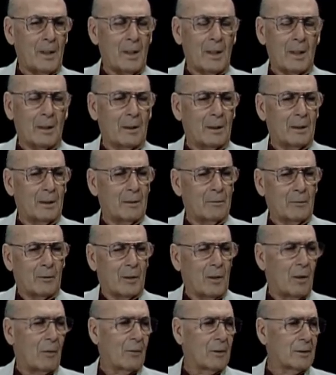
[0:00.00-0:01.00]
and
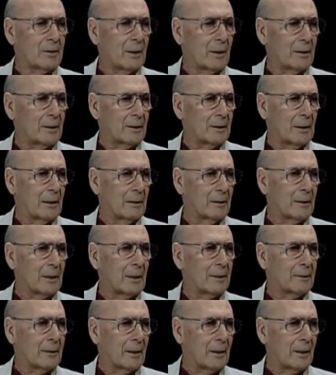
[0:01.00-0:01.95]
we always hung out